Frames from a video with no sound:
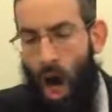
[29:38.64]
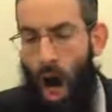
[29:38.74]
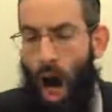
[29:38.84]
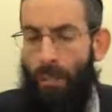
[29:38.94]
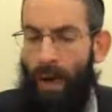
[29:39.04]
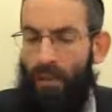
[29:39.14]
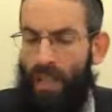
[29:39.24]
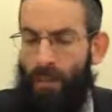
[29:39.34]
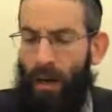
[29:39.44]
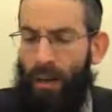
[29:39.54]
Amar Rav
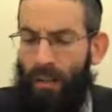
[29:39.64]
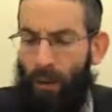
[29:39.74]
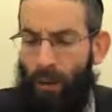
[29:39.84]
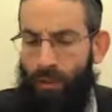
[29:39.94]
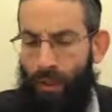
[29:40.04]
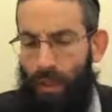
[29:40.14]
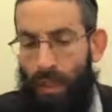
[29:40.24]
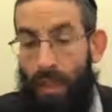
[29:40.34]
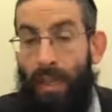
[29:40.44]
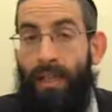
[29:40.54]
Yitzchak bar Adif Amar Rav Huna.
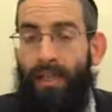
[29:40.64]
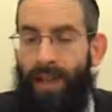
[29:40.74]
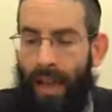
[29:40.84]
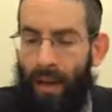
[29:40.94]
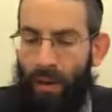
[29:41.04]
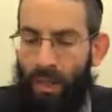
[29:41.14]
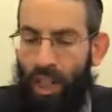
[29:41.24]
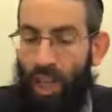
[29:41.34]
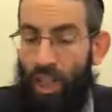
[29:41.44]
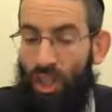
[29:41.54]
Ner
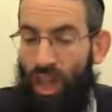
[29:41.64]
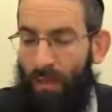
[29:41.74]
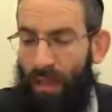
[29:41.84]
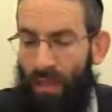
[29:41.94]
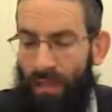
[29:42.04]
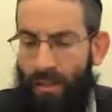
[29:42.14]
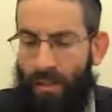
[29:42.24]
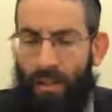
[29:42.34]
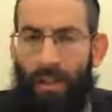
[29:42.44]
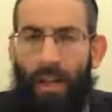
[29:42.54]
sheish lo shtei piyos.
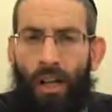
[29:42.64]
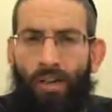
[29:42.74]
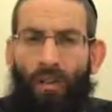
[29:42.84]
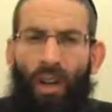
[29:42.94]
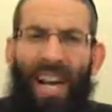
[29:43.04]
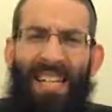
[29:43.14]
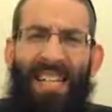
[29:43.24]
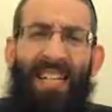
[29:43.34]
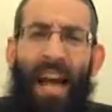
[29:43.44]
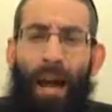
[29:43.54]
So if one has
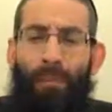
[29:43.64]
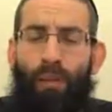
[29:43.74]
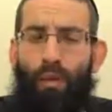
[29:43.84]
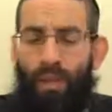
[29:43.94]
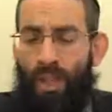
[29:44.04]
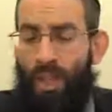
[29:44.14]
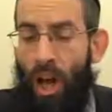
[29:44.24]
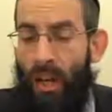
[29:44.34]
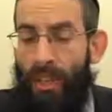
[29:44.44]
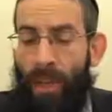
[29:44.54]
a lamp which was
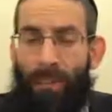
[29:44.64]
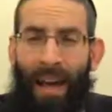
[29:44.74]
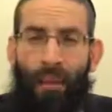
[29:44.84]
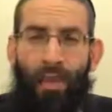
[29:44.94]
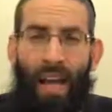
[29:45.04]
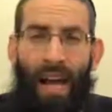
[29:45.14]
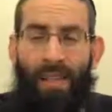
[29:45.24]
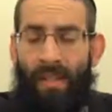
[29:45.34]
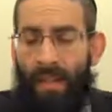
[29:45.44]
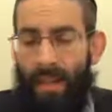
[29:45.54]
designed in a manner which
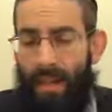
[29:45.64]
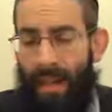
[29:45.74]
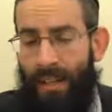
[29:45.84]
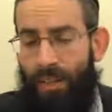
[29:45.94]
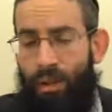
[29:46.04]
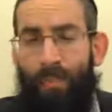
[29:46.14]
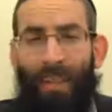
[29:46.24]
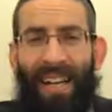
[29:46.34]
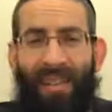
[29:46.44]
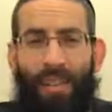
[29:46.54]
has has two
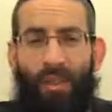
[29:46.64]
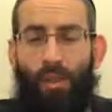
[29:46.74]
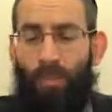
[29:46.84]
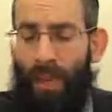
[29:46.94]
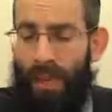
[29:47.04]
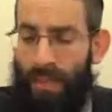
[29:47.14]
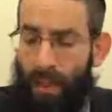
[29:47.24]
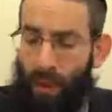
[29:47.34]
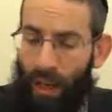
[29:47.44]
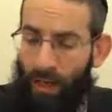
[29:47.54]
places to place
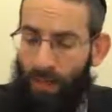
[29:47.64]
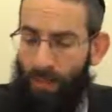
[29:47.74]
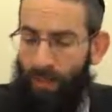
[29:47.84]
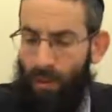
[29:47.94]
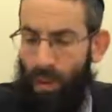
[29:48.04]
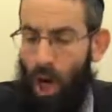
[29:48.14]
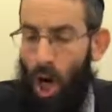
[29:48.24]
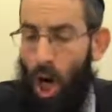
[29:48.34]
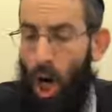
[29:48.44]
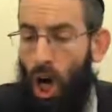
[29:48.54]
a wick,
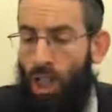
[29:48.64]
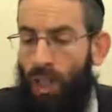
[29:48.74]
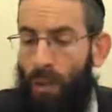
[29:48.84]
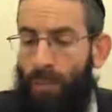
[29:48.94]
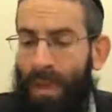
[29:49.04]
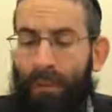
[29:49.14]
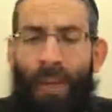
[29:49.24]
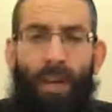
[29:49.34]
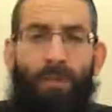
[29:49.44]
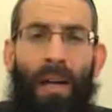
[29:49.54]

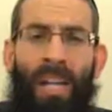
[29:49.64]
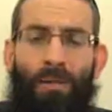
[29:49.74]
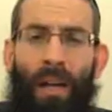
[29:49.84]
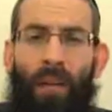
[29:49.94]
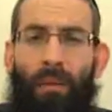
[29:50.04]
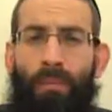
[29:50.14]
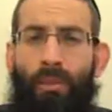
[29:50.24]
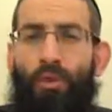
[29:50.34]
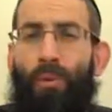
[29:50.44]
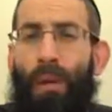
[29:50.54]

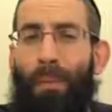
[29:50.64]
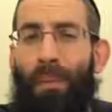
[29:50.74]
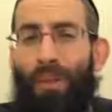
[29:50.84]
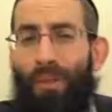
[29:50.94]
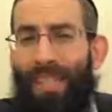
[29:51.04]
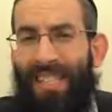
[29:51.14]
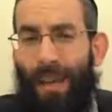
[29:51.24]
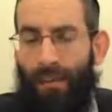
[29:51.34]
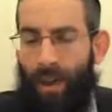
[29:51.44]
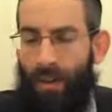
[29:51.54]
so two people can use the
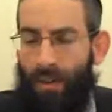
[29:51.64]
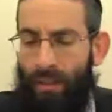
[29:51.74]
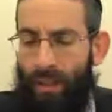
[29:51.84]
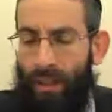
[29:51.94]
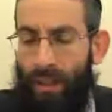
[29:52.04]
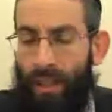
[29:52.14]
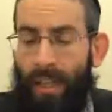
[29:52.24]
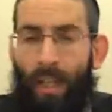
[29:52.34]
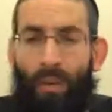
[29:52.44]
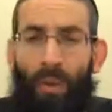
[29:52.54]
same ner.
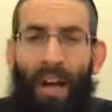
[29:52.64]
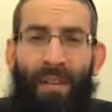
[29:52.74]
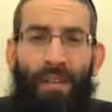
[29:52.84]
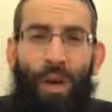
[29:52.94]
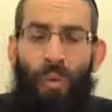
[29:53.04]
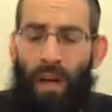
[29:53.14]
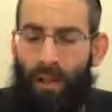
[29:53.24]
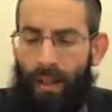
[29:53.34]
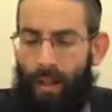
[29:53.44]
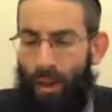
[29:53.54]
Each one will have his own
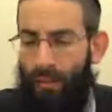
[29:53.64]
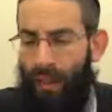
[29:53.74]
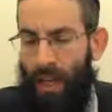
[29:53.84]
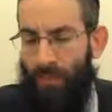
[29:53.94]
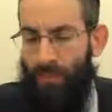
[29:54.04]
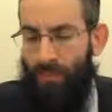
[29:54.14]
wick and his own flame.